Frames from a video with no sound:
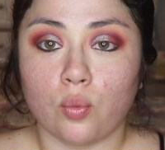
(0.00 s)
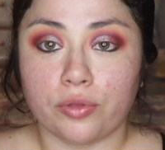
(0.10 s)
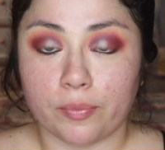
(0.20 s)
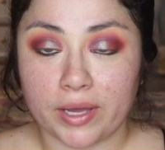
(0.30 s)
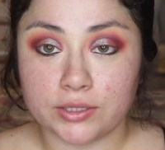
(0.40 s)

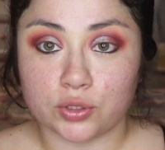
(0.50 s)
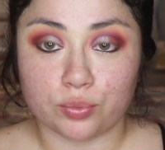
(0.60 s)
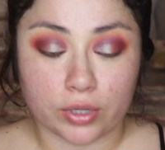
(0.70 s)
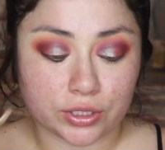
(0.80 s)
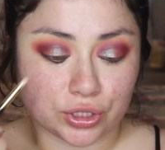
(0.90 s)
With a pencil
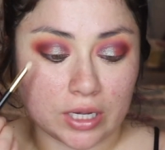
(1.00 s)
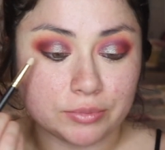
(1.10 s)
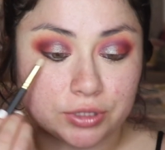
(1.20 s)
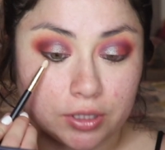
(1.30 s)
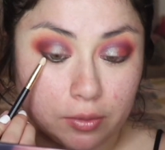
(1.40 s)
brush,
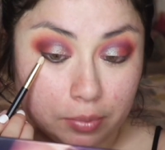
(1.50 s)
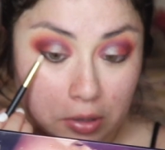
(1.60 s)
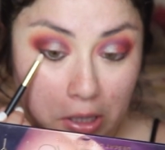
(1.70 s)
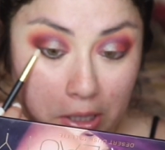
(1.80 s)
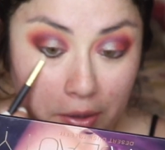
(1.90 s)
I'm just gonna
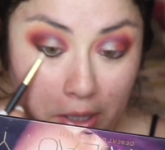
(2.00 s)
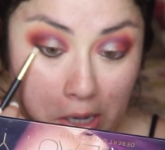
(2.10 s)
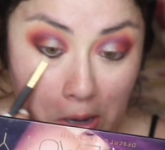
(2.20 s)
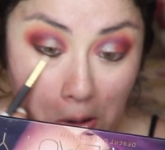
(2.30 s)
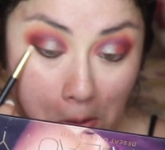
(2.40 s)
blend that
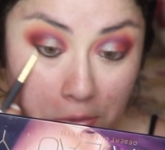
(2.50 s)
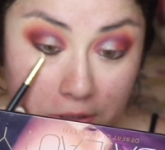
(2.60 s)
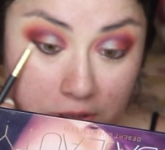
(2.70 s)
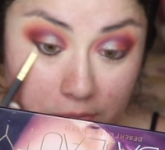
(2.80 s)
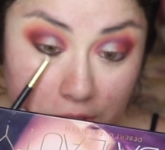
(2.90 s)
out. I'm
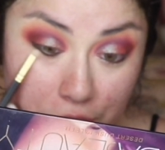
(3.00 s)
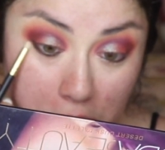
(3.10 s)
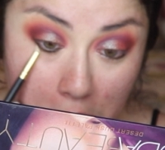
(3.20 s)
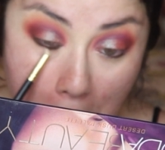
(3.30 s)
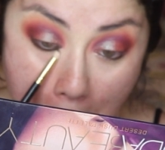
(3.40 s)
gonna smudge
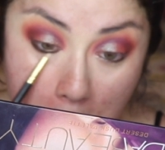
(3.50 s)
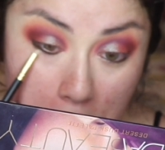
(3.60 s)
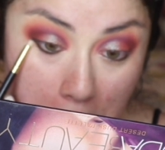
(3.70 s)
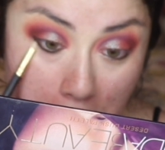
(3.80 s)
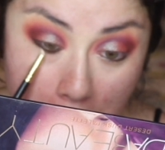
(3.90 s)
it around.